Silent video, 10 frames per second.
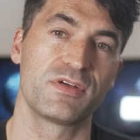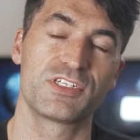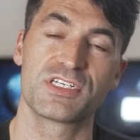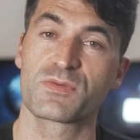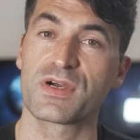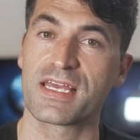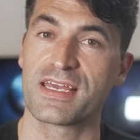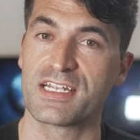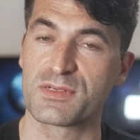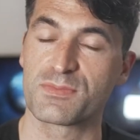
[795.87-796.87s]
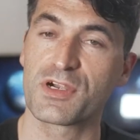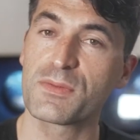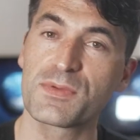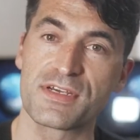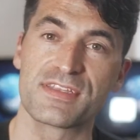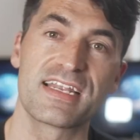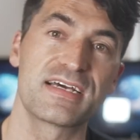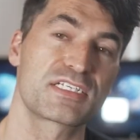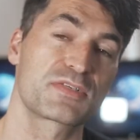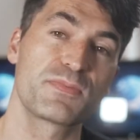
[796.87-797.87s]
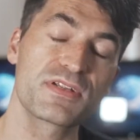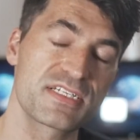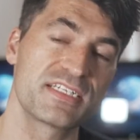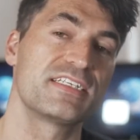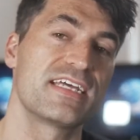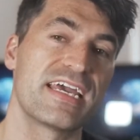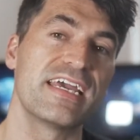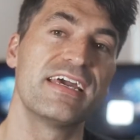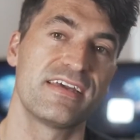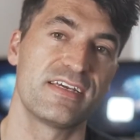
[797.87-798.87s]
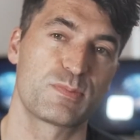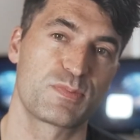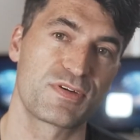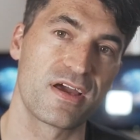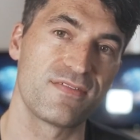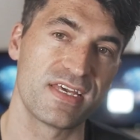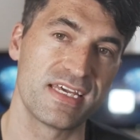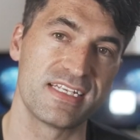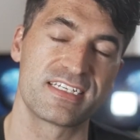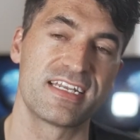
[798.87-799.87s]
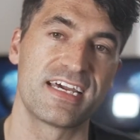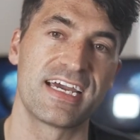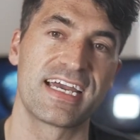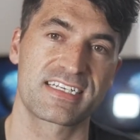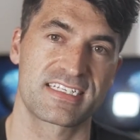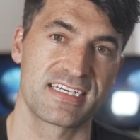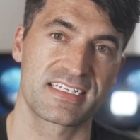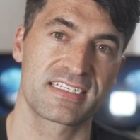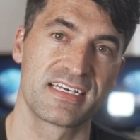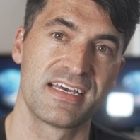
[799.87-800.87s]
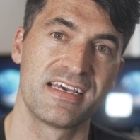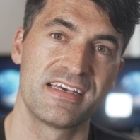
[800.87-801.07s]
which is why it's appropriate that our sponsor today is private internet access.